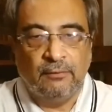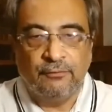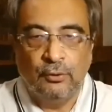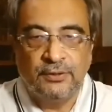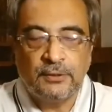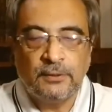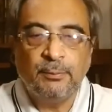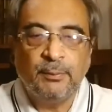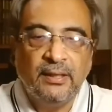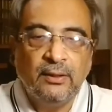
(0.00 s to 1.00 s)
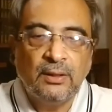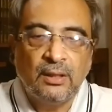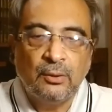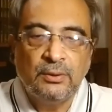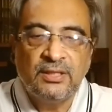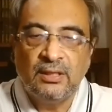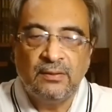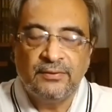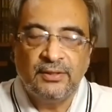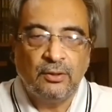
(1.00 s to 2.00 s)
Of course, spending on our own
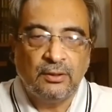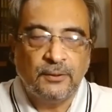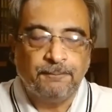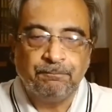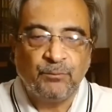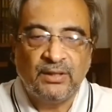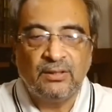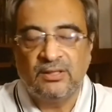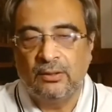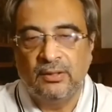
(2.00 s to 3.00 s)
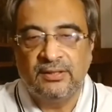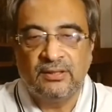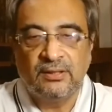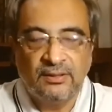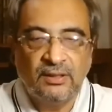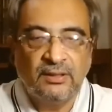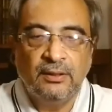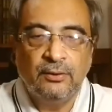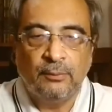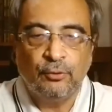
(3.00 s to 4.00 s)
selves is not a, is, is certainly
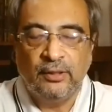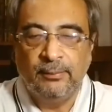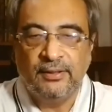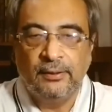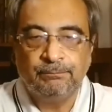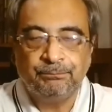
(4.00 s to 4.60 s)
not prohibited,